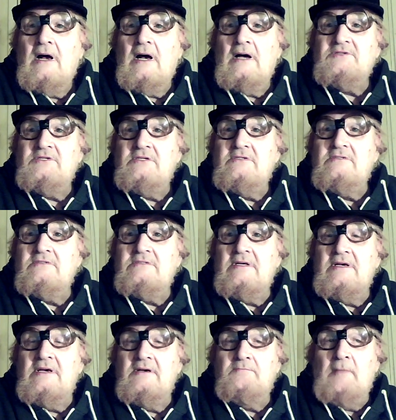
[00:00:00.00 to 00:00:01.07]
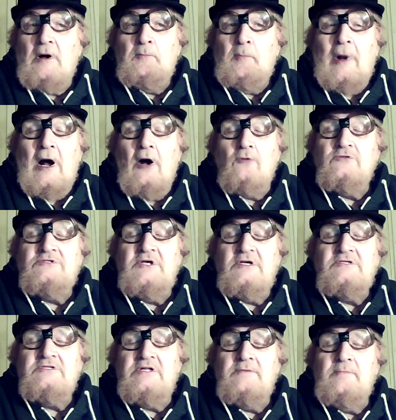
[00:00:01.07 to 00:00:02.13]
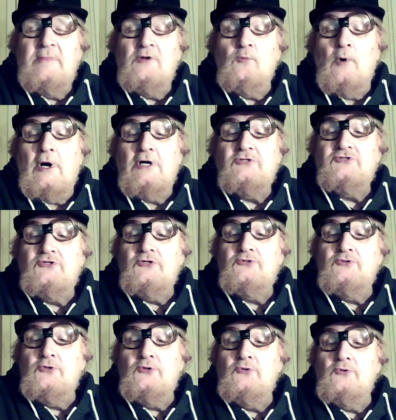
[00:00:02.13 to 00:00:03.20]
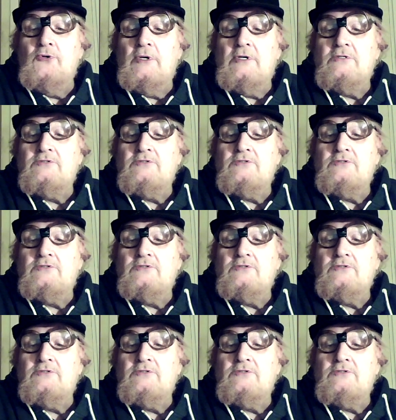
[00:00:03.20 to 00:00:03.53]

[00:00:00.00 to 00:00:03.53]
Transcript: I says, my pal says to me what I should do